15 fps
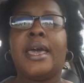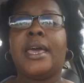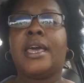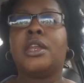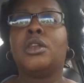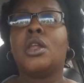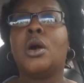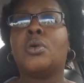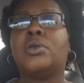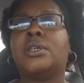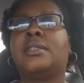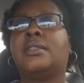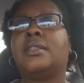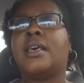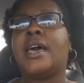and
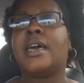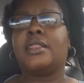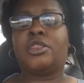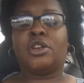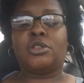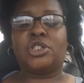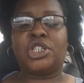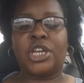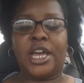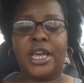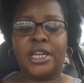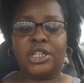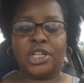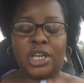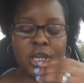noticed that they're
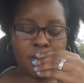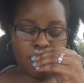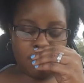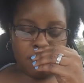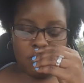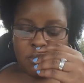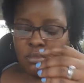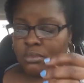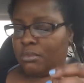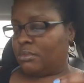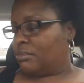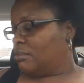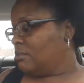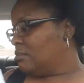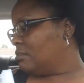changing.
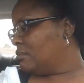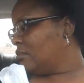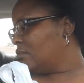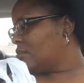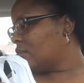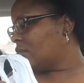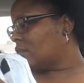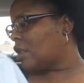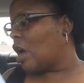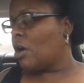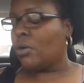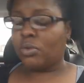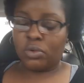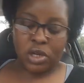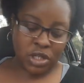
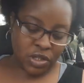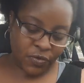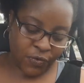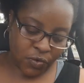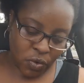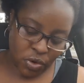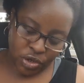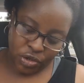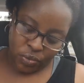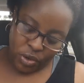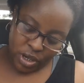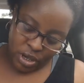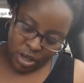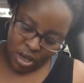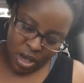Oh, because the floor is
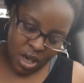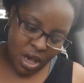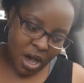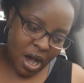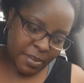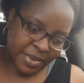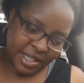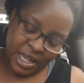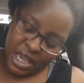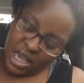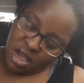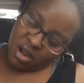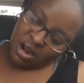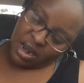wet. I'm sitting